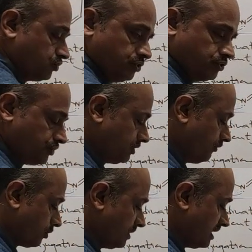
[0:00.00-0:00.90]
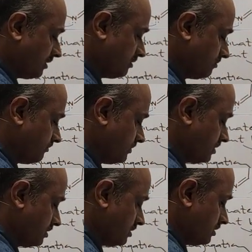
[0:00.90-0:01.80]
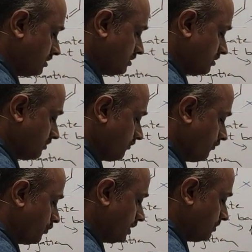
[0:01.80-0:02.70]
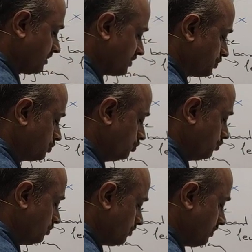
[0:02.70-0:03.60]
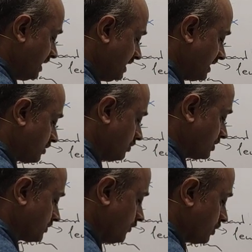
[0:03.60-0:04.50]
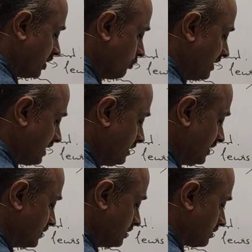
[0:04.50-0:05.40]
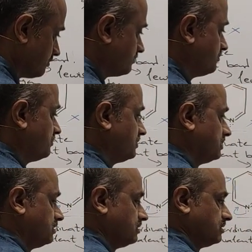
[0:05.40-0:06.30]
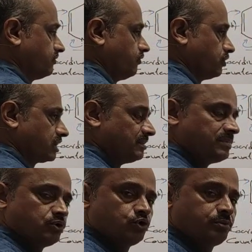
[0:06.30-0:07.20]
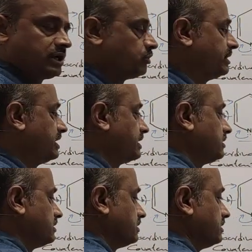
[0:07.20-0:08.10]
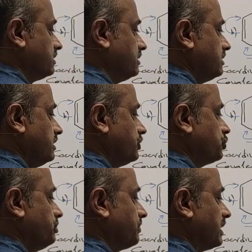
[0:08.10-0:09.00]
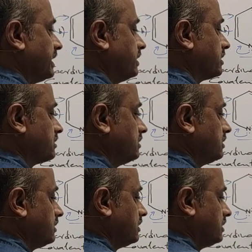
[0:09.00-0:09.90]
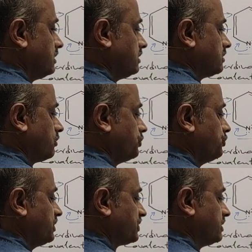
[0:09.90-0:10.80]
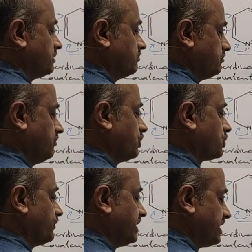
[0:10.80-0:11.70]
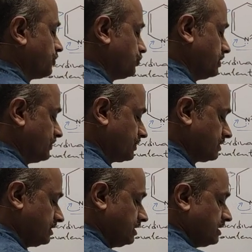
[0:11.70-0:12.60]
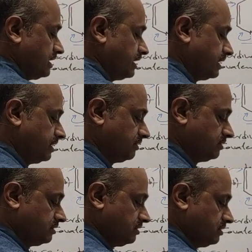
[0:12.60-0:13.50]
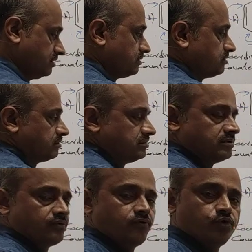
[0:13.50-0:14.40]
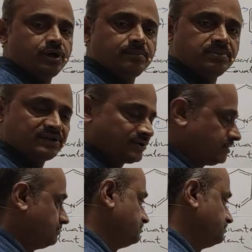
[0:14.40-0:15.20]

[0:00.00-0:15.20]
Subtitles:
to use the formula 4n plus 2 pi electrons for aromatic nature, for a compound to be aromatic, it should be planar conjugation because of that resonance, and 4n plus